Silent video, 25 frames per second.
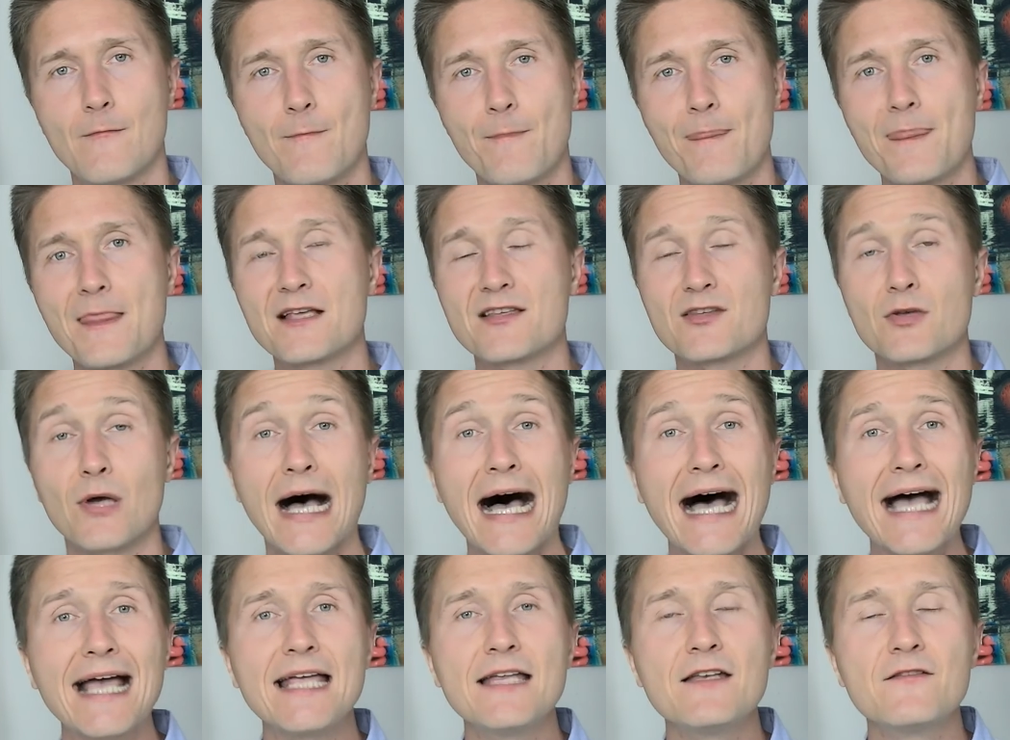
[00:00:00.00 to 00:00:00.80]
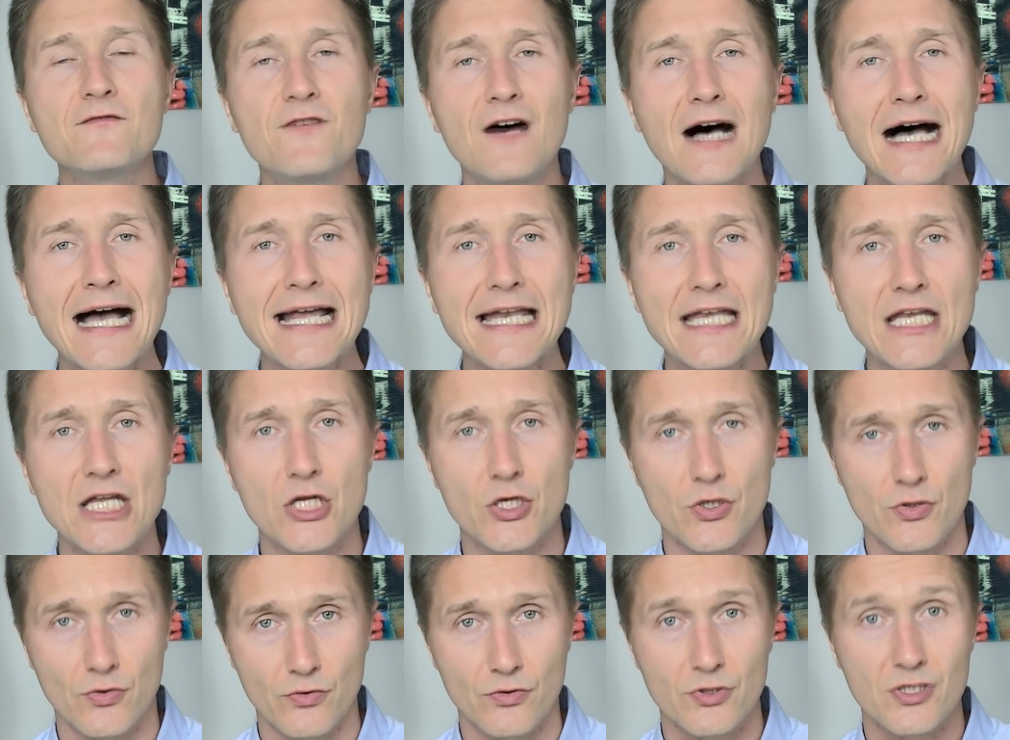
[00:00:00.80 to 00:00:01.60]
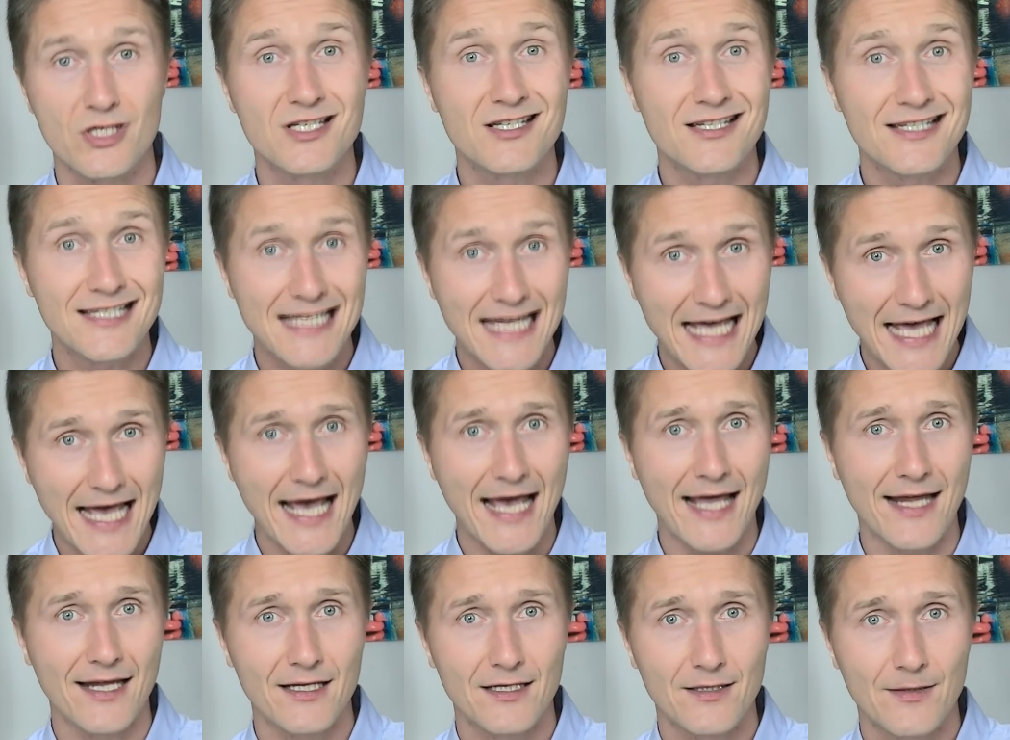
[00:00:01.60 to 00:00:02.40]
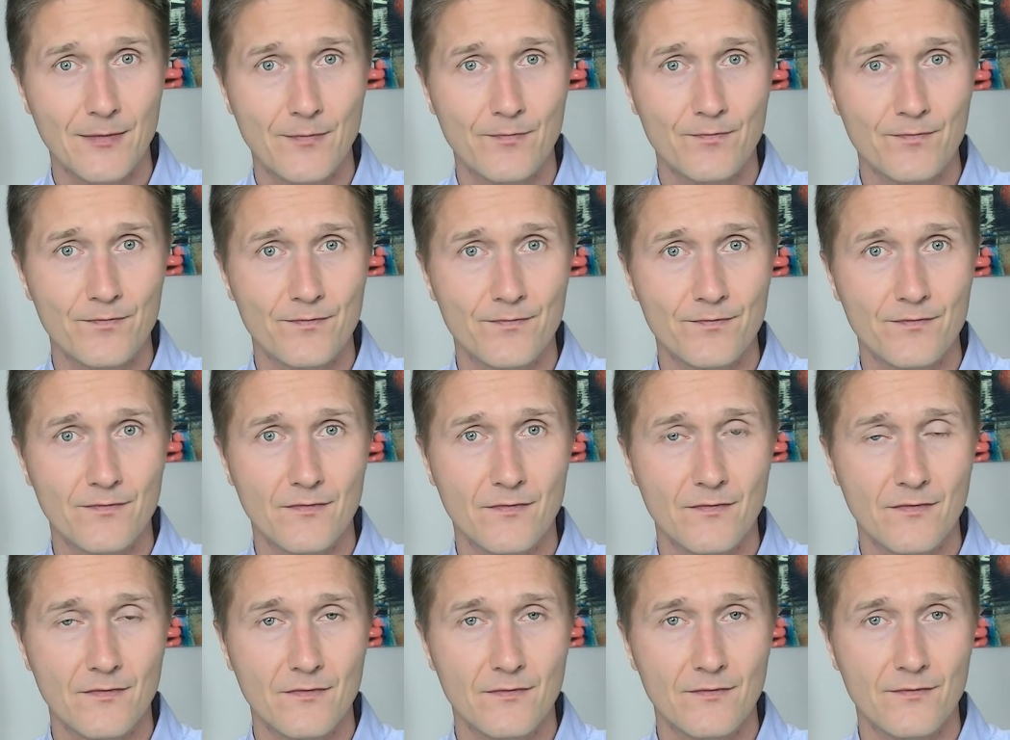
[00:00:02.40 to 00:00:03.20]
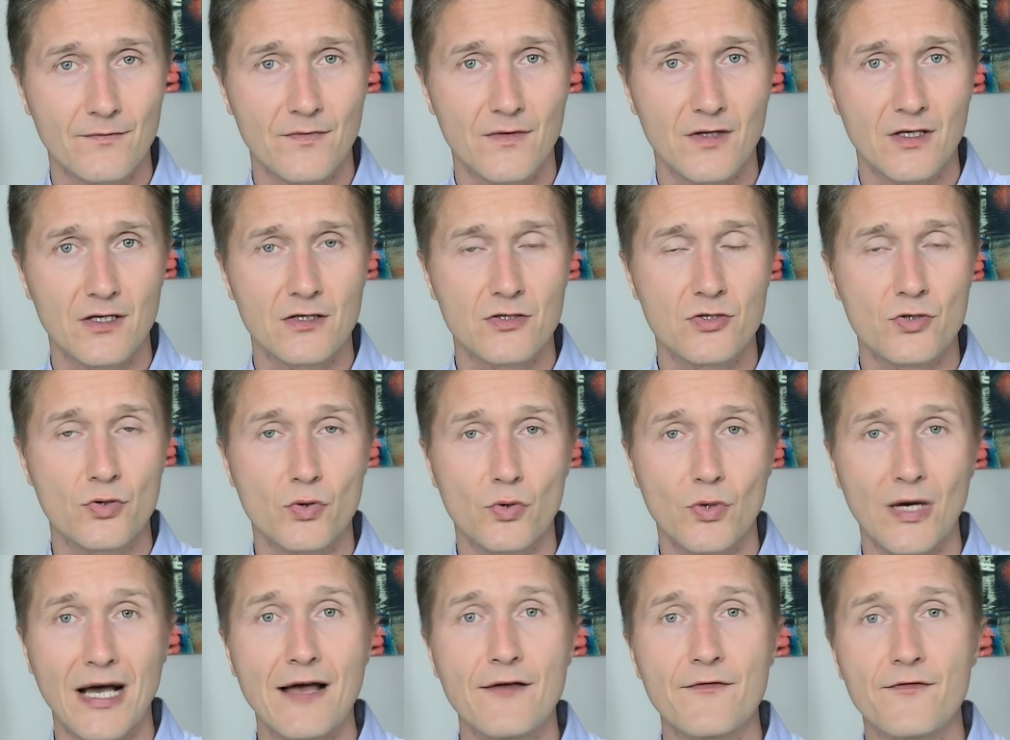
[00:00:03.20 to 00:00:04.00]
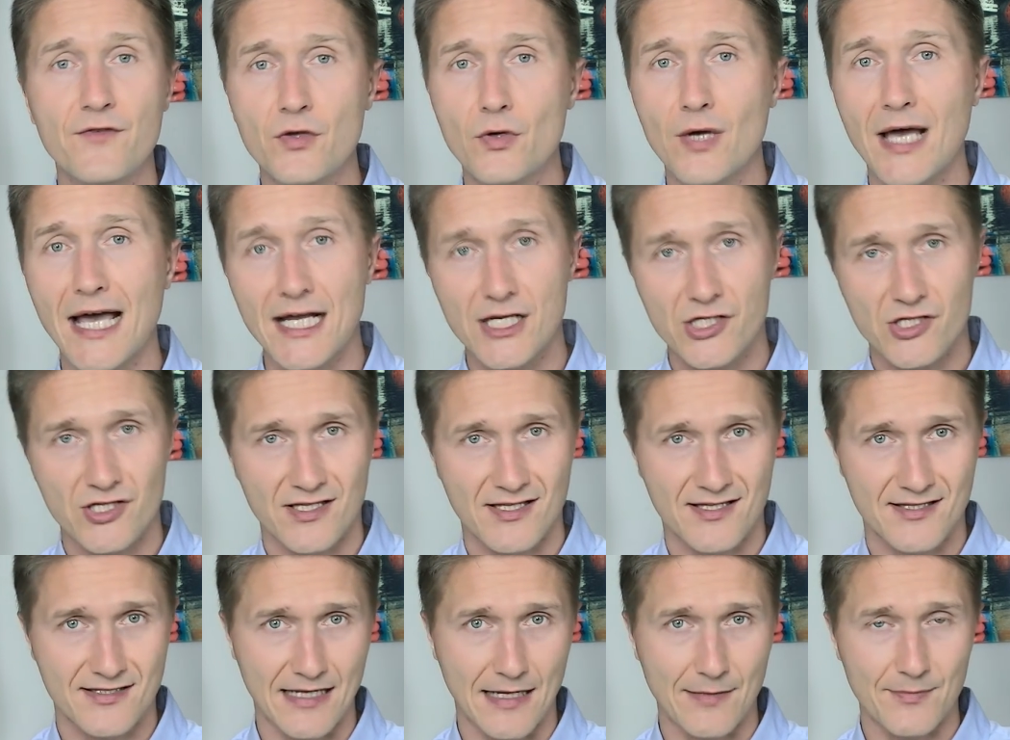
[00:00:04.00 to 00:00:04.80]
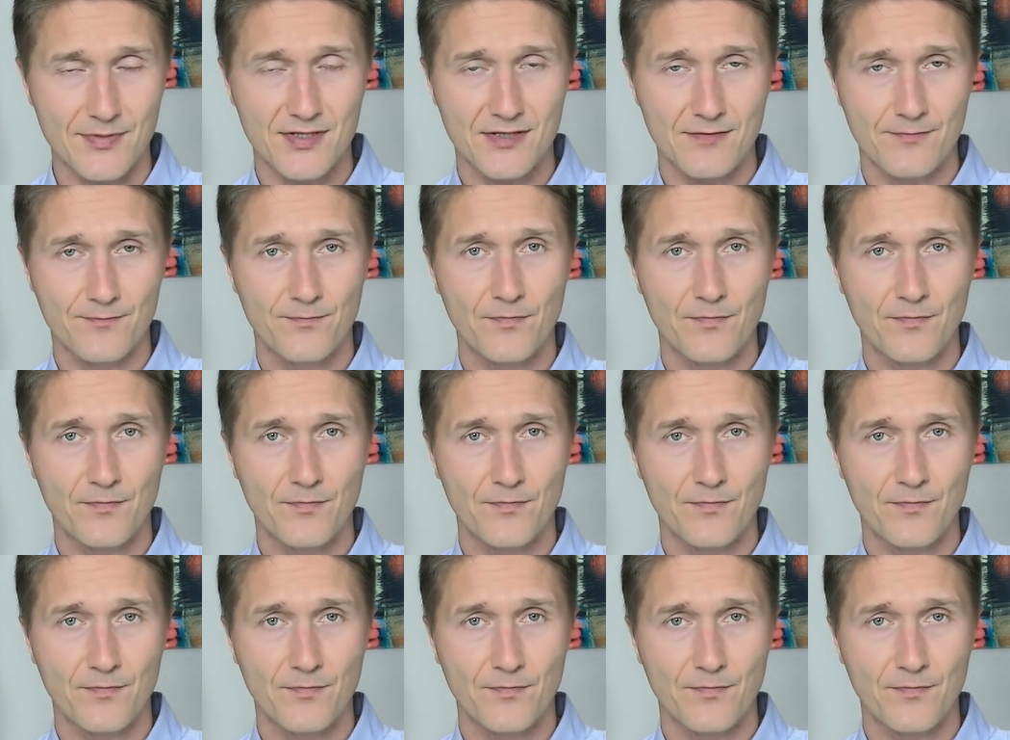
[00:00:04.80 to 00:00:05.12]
So I invite you today to a few action steps.